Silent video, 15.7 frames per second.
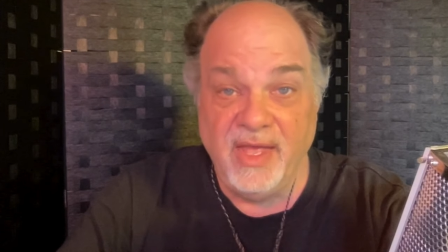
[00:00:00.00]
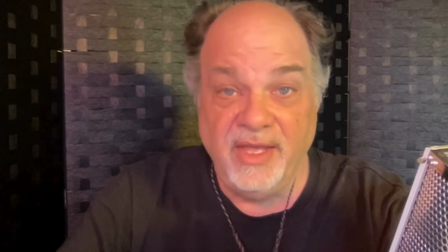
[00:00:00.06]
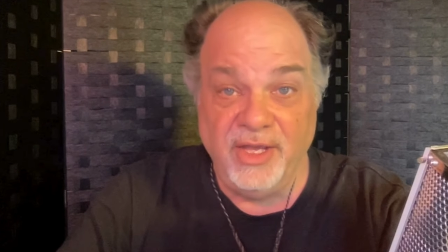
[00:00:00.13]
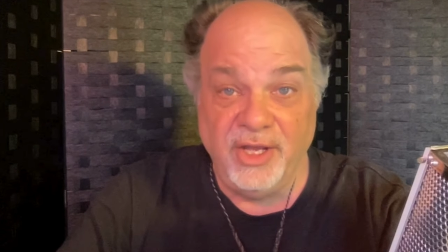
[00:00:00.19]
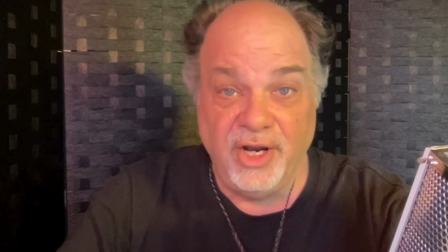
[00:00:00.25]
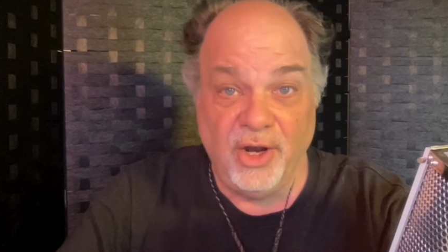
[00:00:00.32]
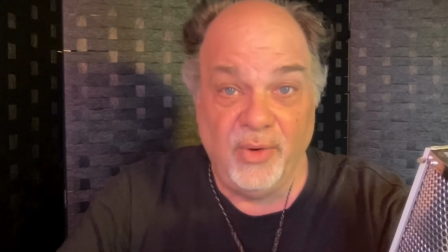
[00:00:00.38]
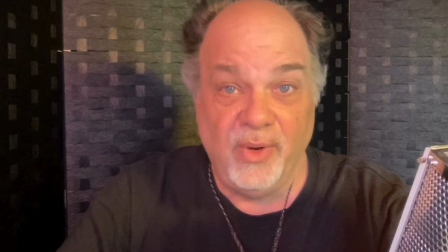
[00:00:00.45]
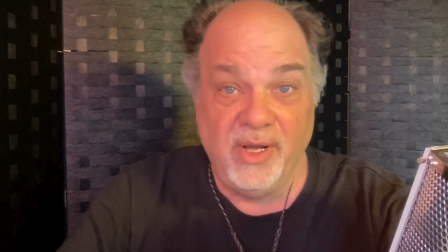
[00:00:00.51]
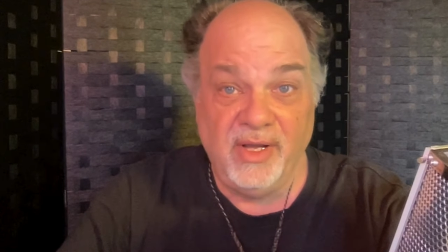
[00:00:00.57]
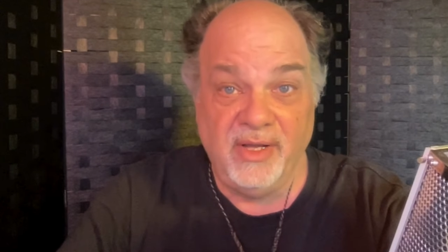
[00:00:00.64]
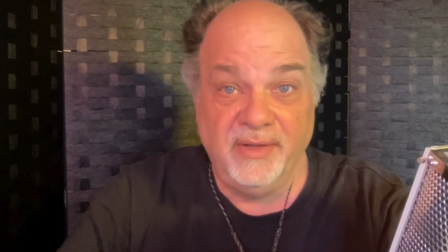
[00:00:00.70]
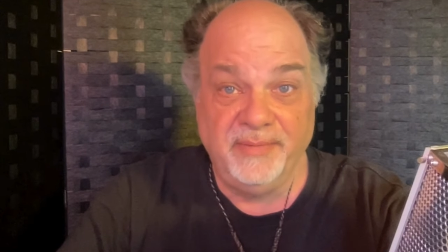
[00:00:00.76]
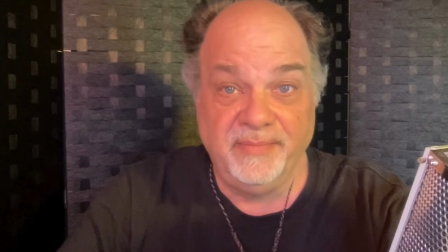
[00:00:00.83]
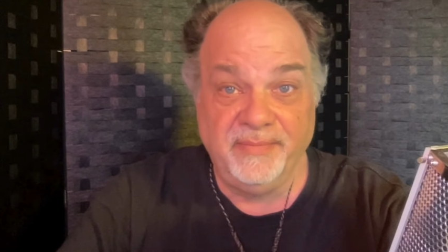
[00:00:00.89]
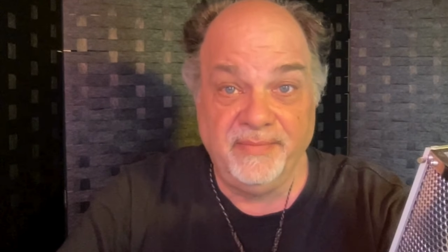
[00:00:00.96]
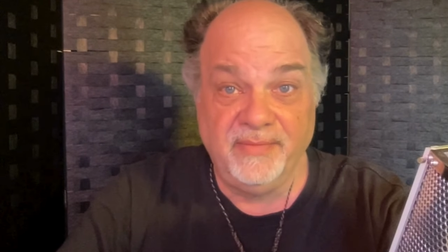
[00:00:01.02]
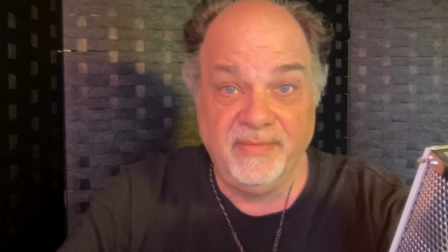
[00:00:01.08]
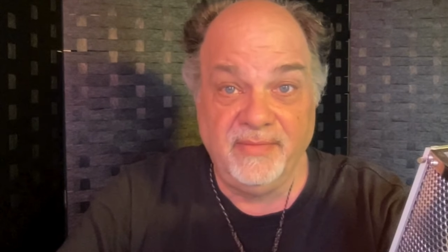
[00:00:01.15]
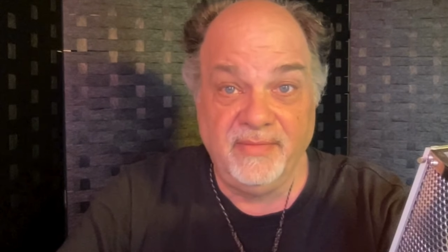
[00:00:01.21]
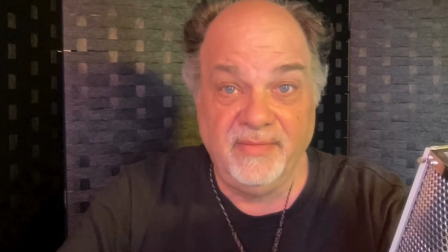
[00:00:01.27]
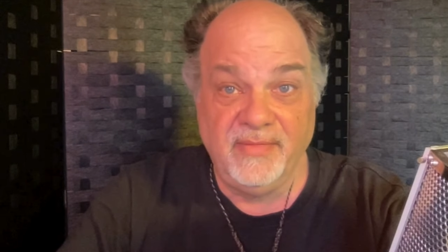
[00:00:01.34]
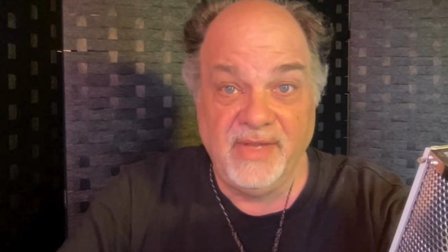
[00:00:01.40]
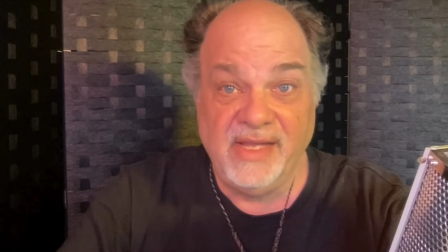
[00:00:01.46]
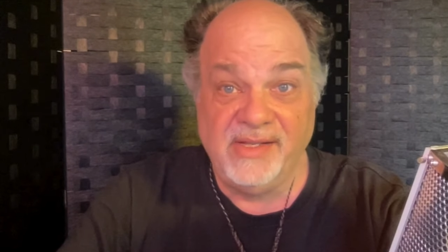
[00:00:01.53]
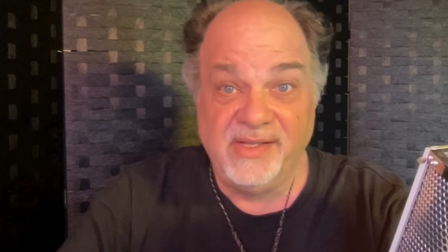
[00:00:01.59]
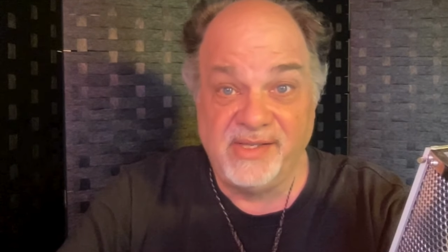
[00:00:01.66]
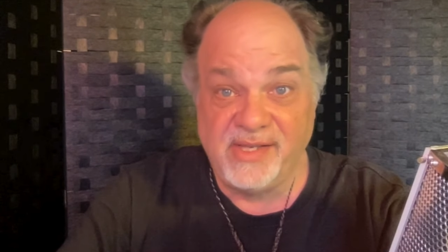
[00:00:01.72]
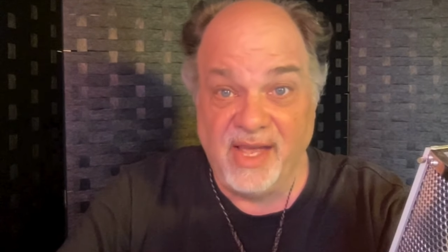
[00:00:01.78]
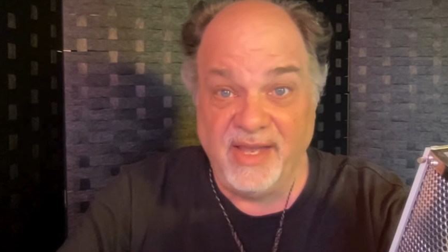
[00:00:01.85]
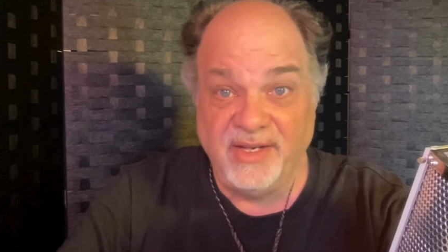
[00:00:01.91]
You know, in
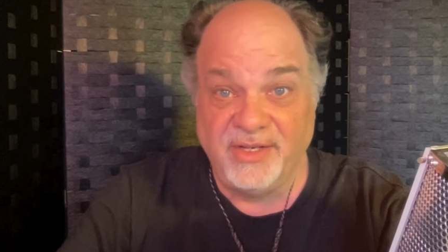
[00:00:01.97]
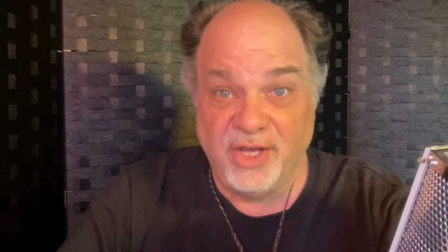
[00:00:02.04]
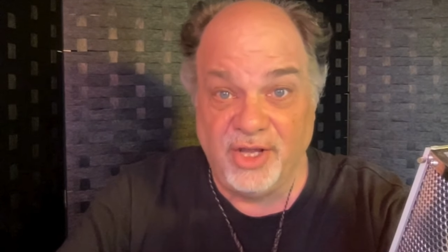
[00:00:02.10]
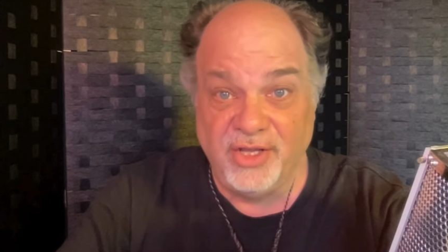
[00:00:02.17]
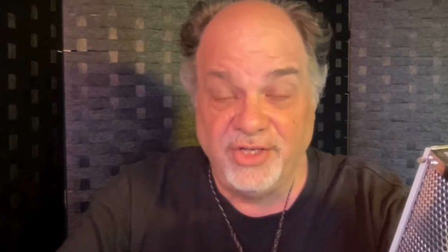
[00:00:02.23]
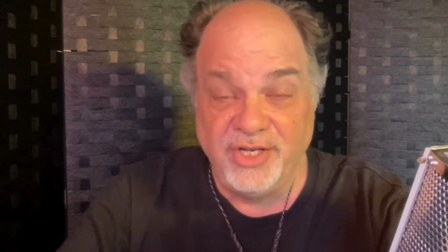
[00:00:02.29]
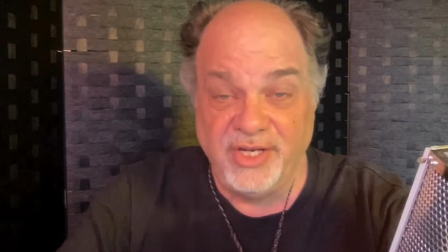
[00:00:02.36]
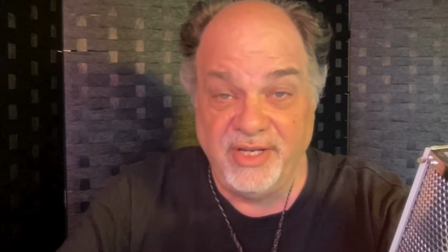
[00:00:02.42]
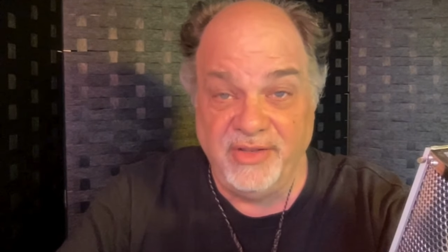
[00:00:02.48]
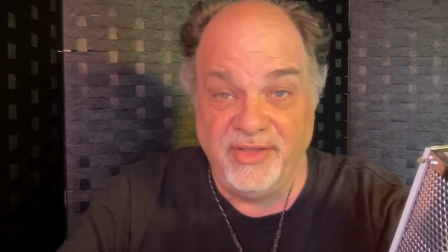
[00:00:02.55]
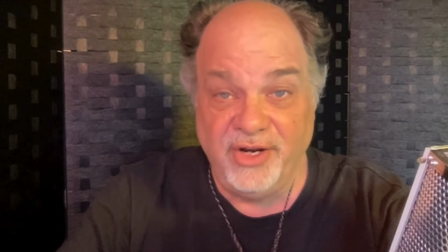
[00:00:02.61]
Scientology,